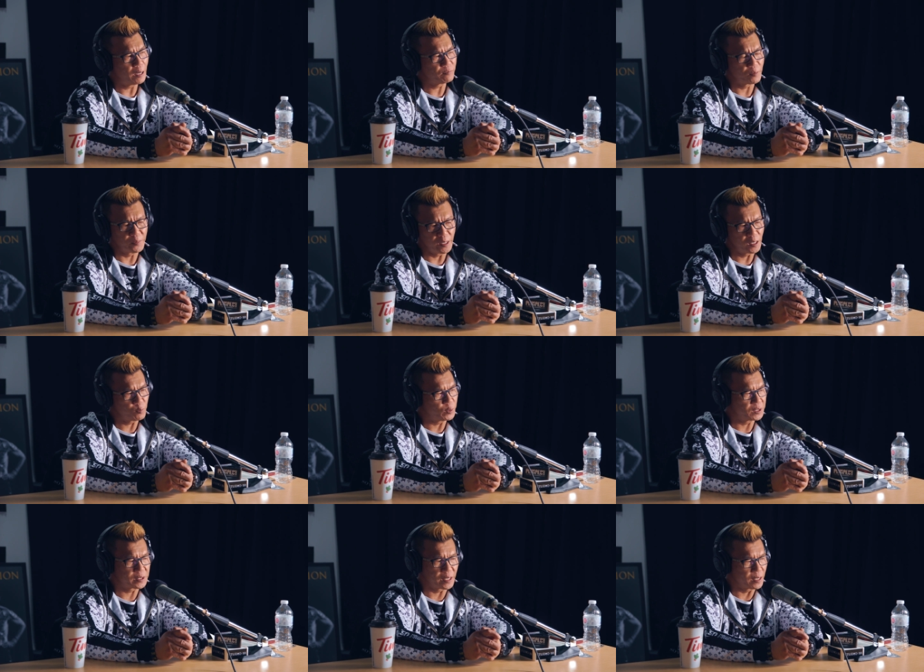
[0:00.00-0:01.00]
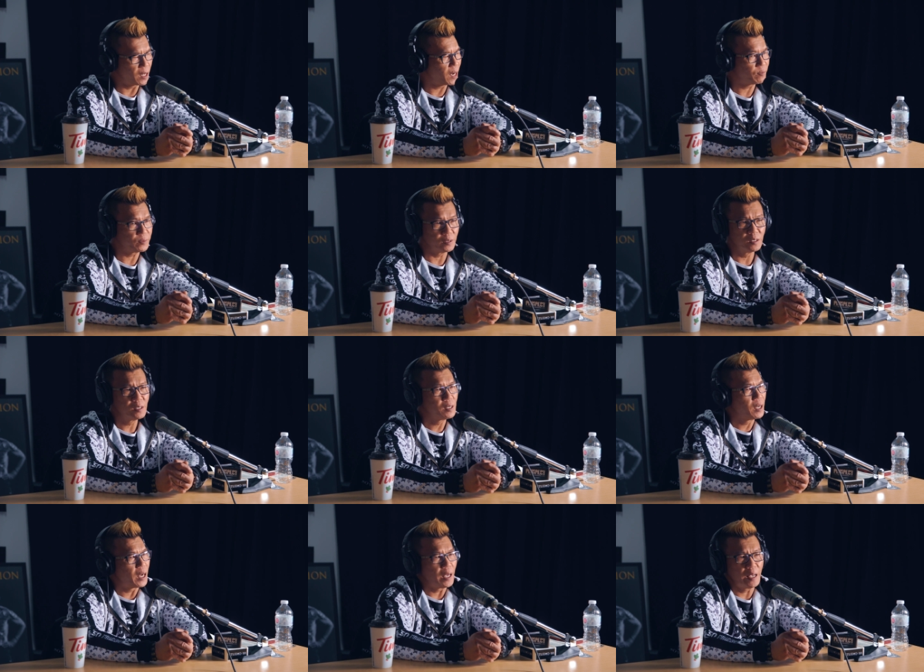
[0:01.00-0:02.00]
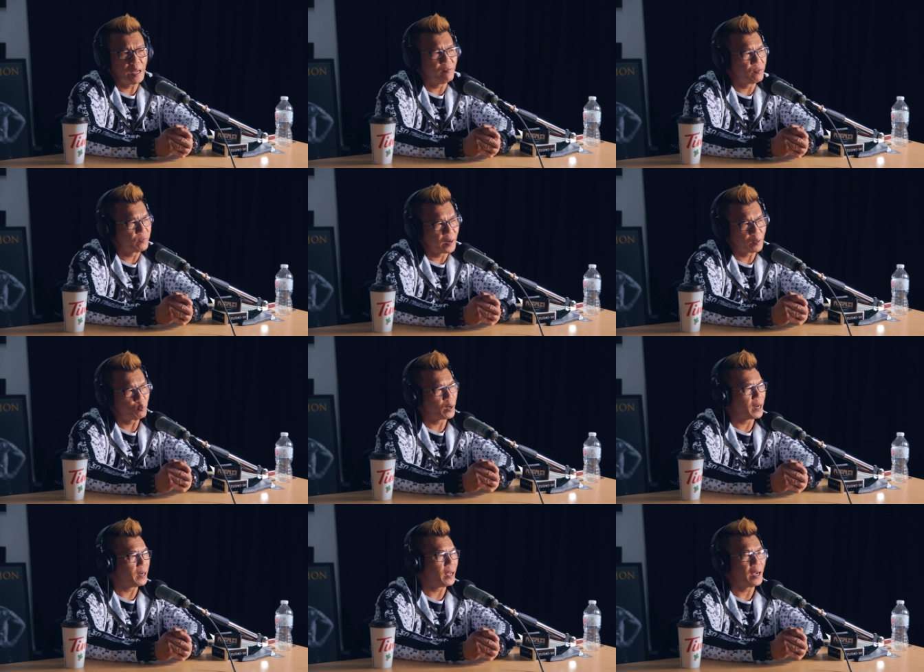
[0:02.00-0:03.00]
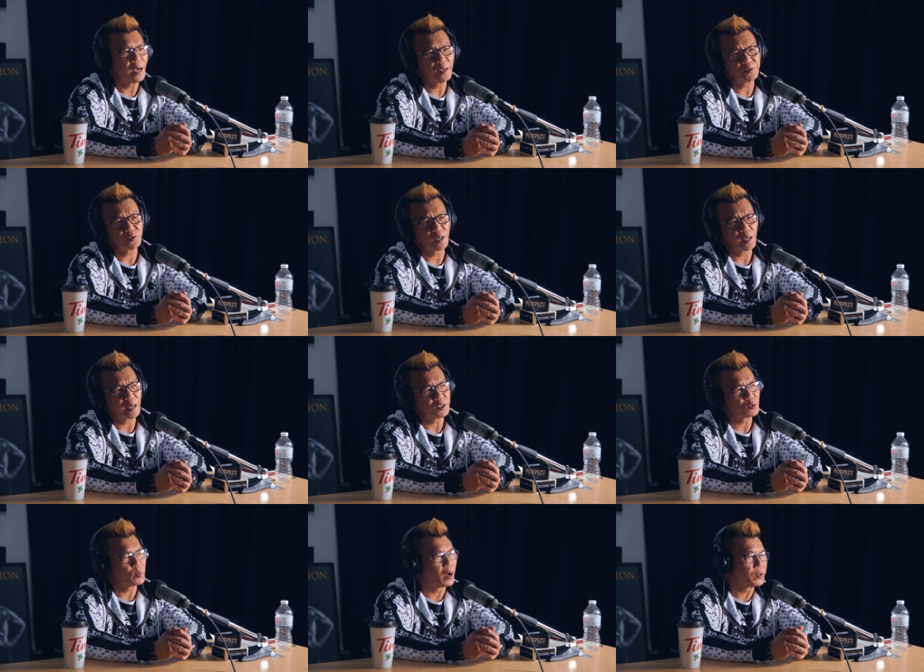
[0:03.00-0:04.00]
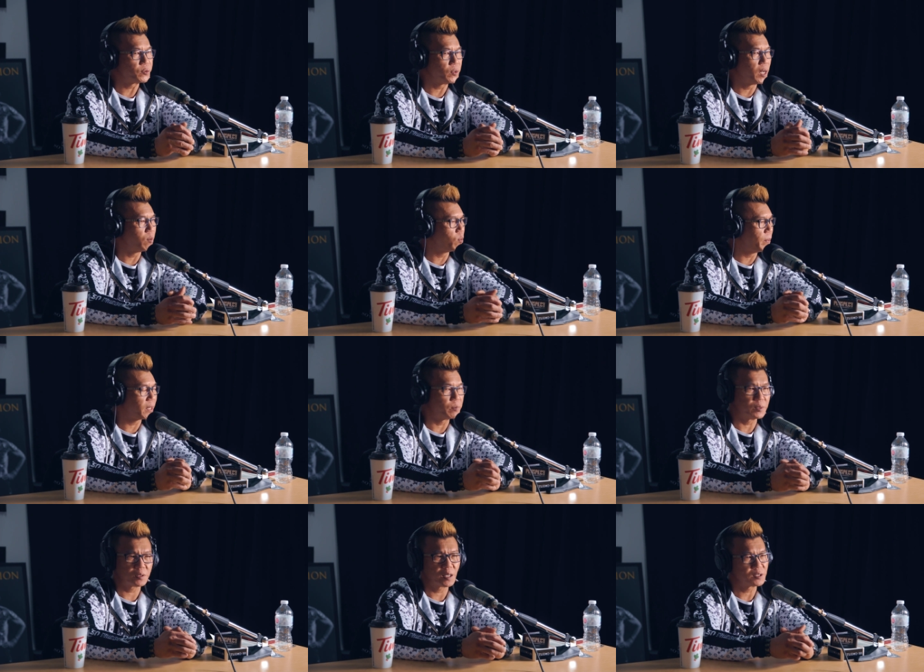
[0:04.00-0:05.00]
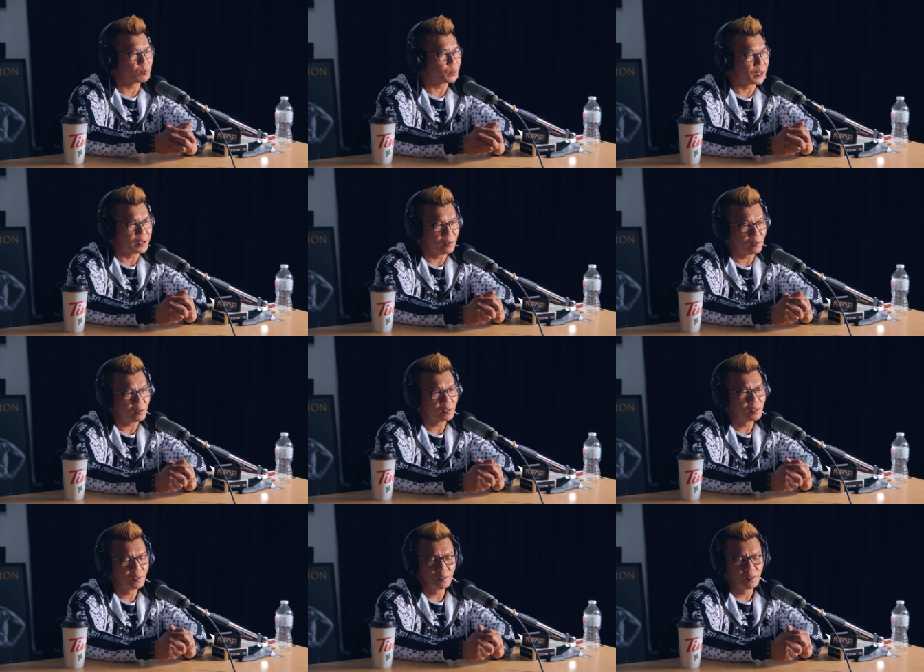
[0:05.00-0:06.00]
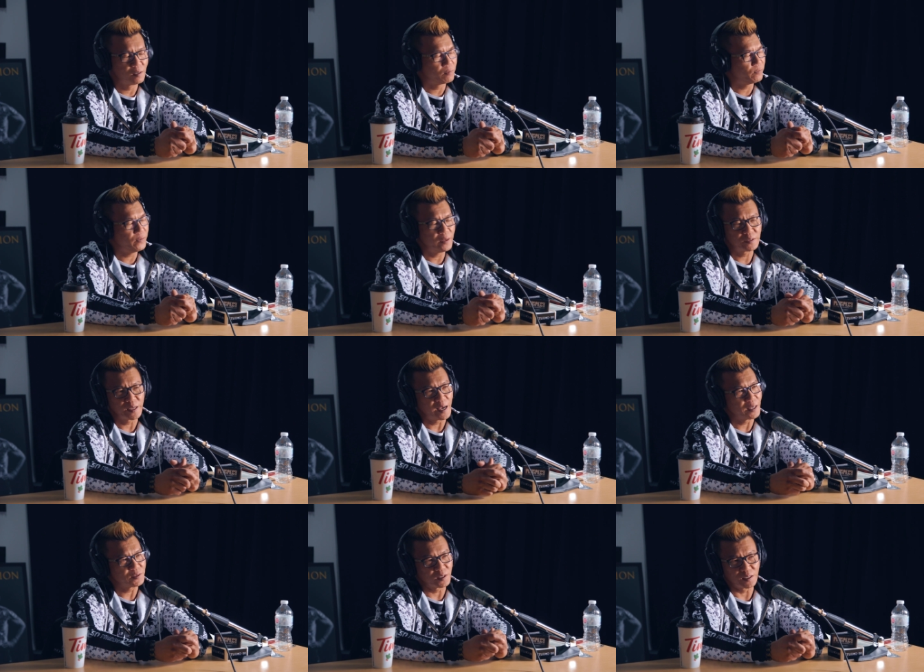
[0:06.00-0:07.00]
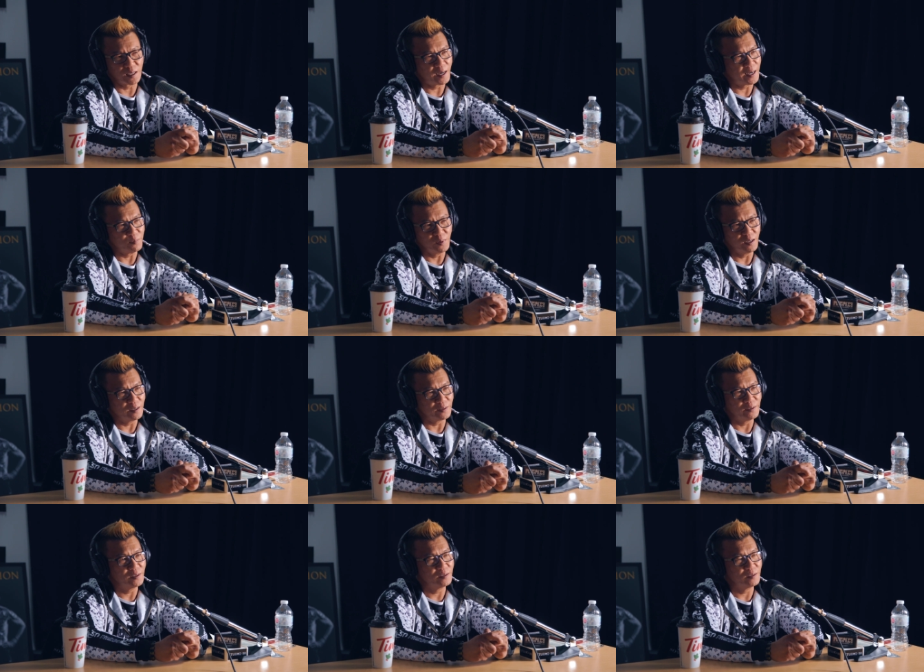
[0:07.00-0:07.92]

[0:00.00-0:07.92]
From there, we just hit it off. And every fight Ryan has, so I sponsored him. We make him his custom gear. Fantastic guy, man,